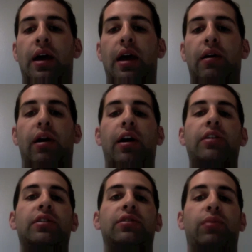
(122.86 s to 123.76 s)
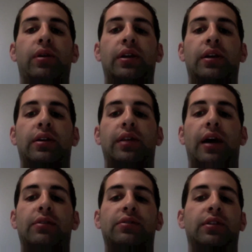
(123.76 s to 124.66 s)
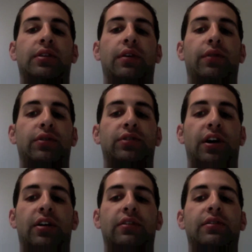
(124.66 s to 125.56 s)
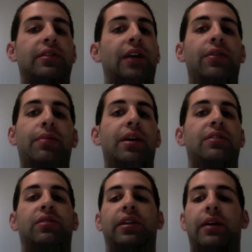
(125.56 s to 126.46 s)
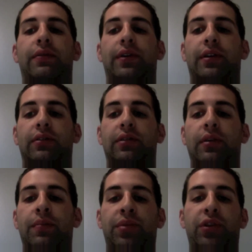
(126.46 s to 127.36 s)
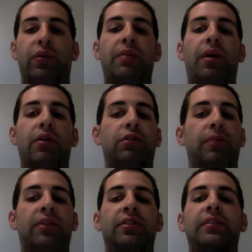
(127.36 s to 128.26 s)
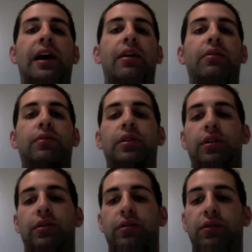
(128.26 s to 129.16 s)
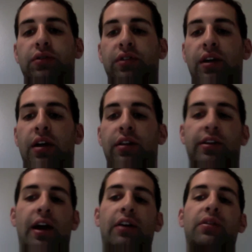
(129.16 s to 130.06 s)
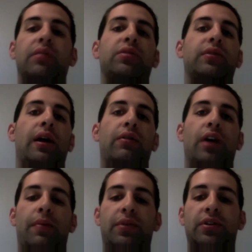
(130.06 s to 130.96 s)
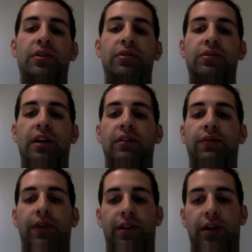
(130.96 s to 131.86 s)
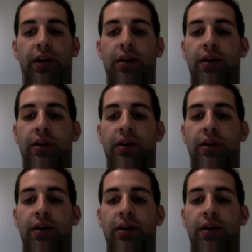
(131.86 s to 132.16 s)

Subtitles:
and 120,000 of those tons never made it to landfills. The rebar was melted down and reused, the concrete was ground up and used as filler,